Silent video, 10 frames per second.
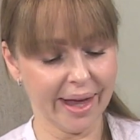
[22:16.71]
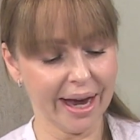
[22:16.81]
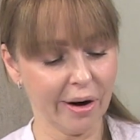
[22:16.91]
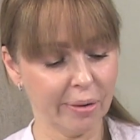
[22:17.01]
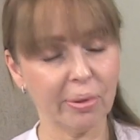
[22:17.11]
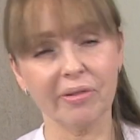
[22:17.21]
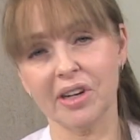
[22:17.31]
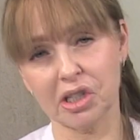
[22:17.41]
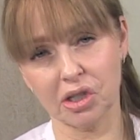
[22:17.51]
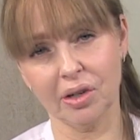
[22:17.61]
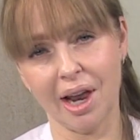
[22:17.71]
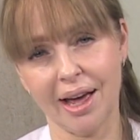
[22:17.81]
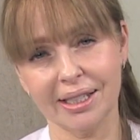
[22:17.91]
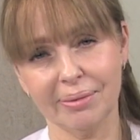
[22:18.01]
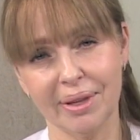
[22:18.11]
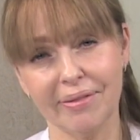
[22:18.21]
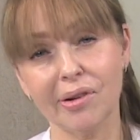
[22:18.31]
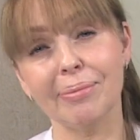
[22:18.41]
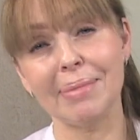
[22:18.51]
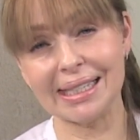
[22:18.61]
They are a professional item. They're
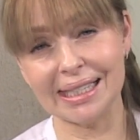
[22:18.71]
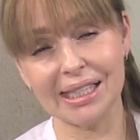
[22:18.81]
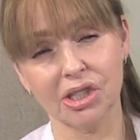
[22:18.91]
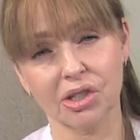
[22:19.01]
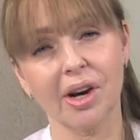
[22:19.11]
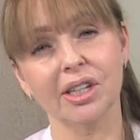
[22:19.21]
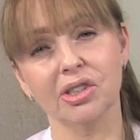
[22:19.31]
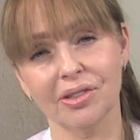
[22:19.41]
very messy to try and do